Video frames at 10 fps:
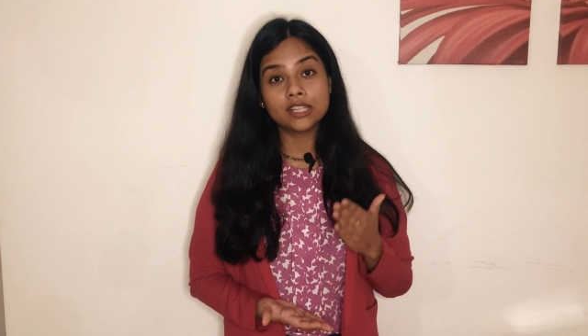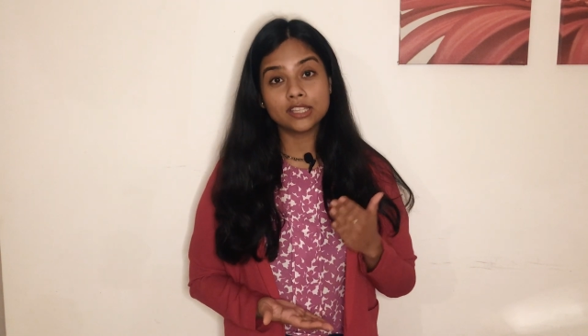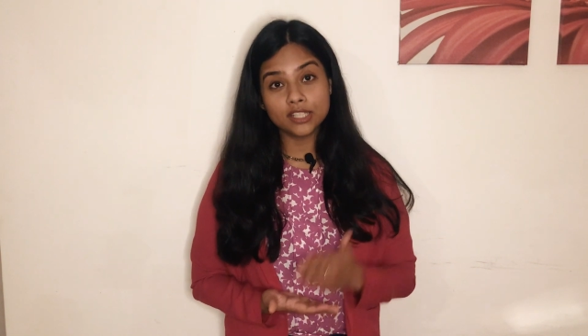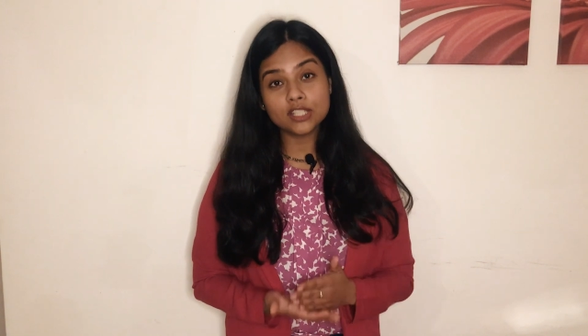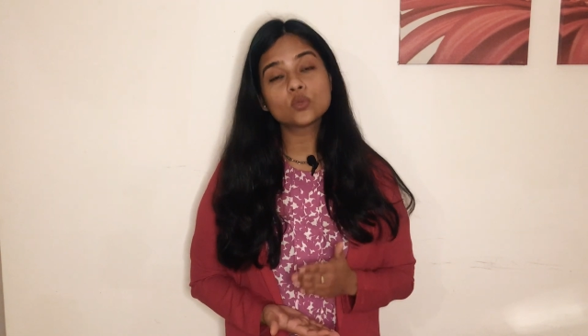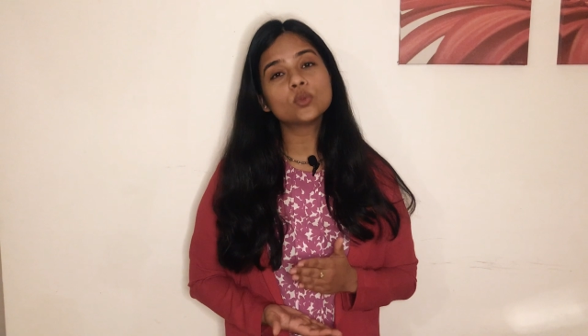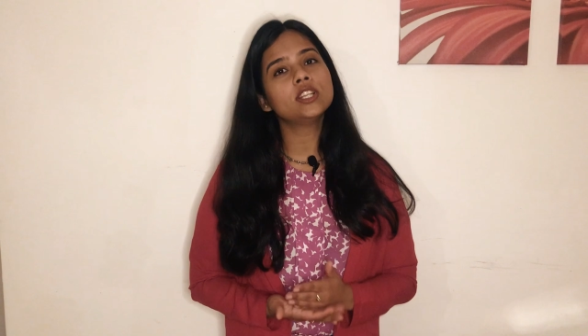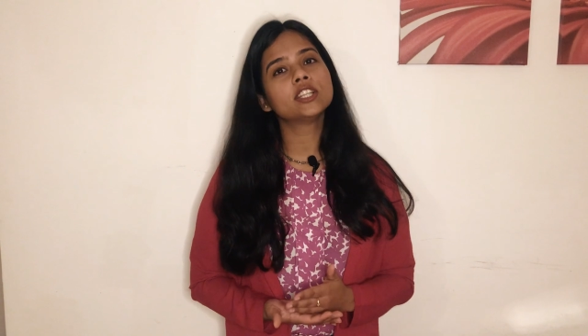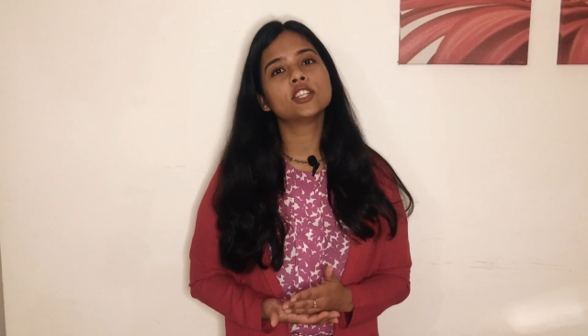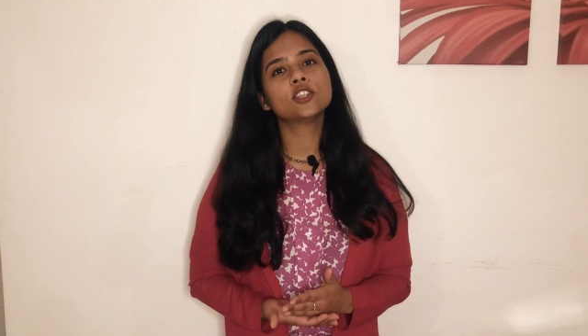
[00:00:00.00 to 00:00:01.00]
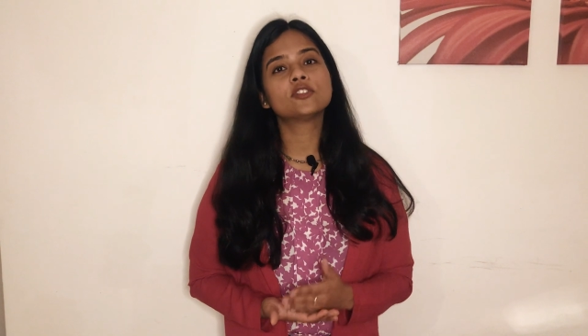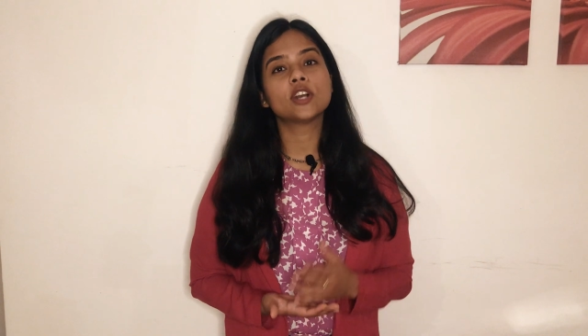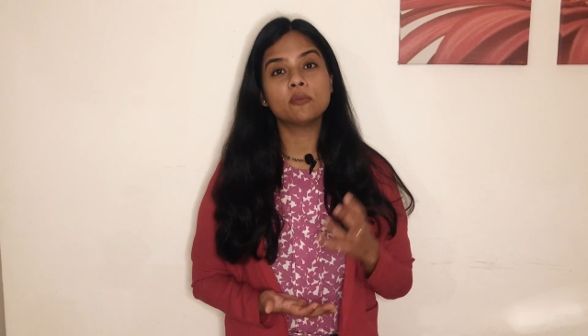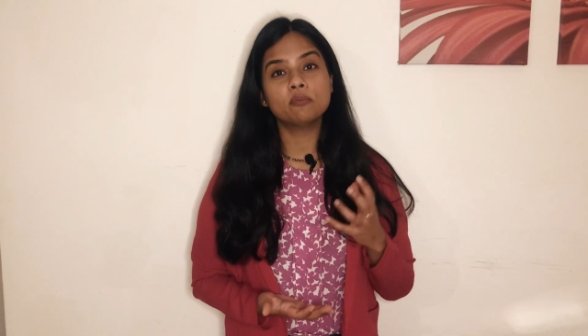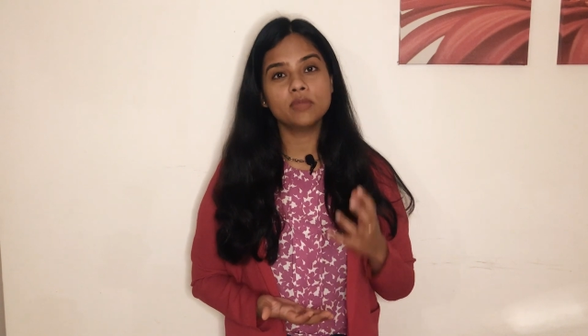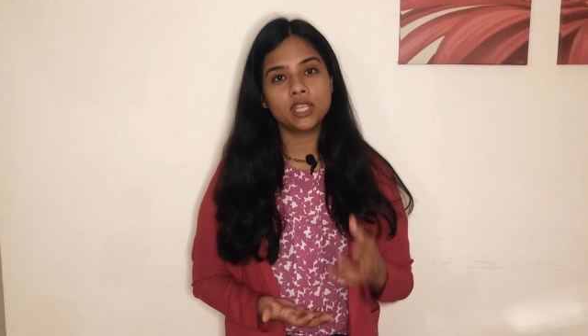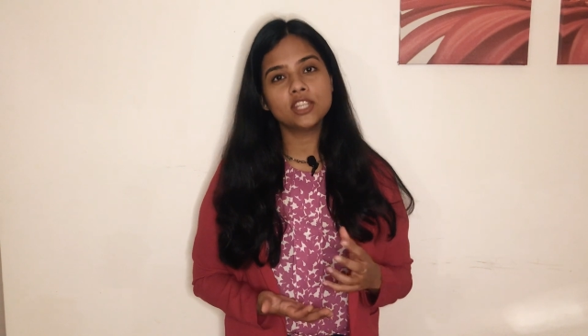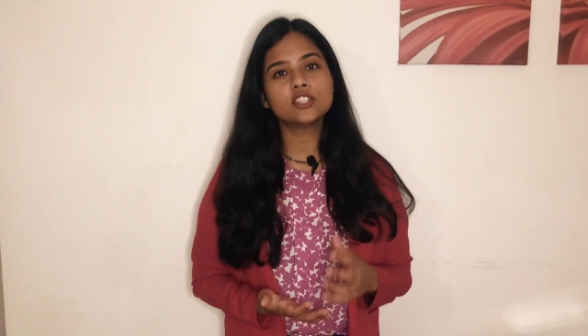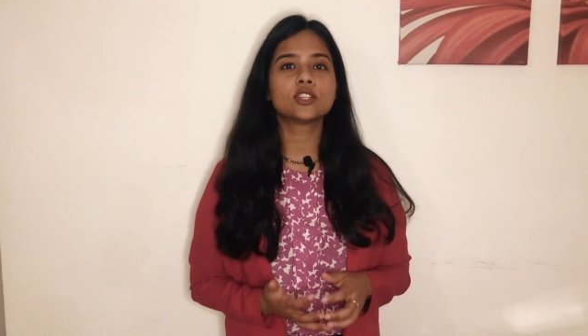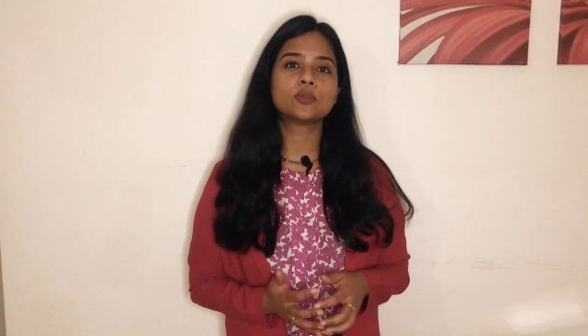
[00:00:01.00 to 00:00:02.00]
This will give a
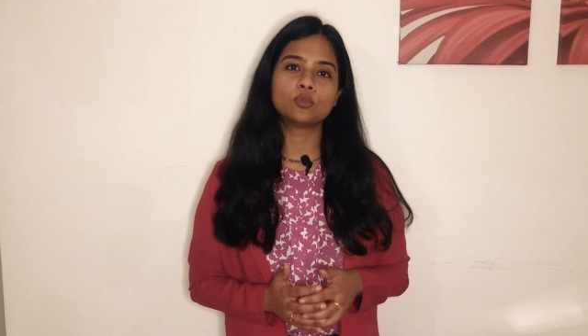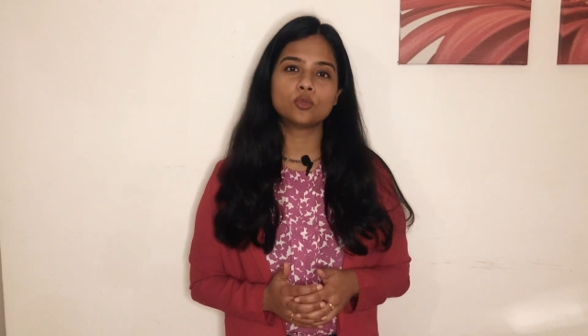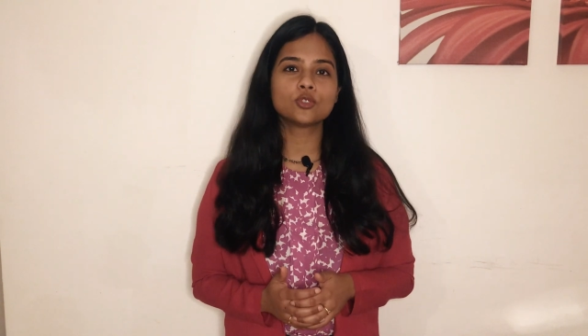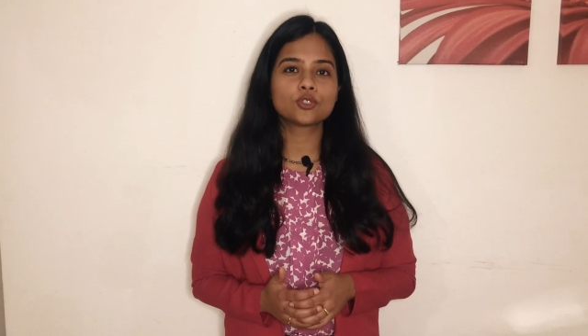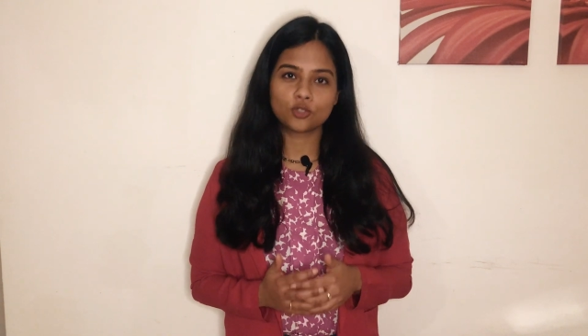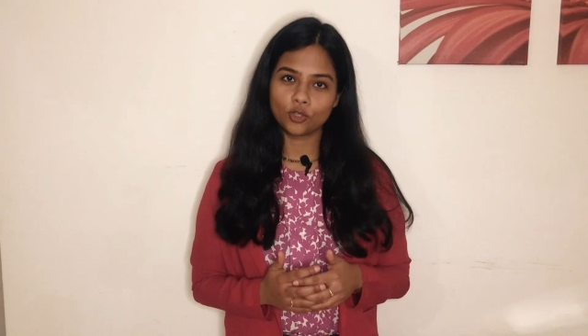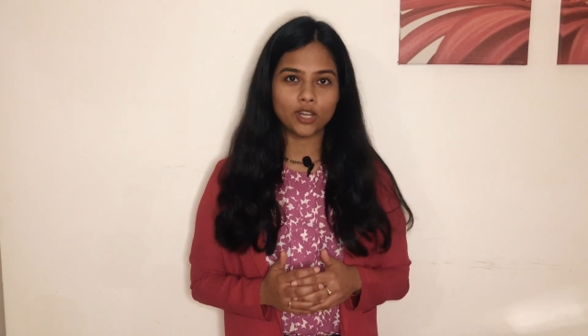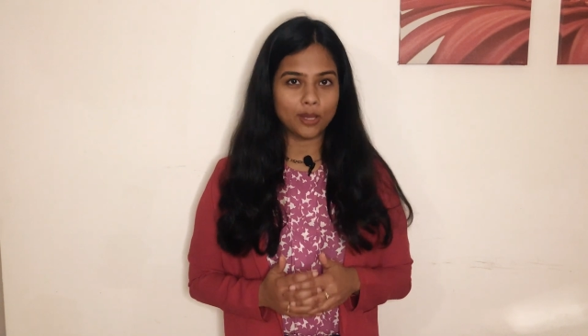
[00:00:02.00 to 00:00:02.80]
major boost to your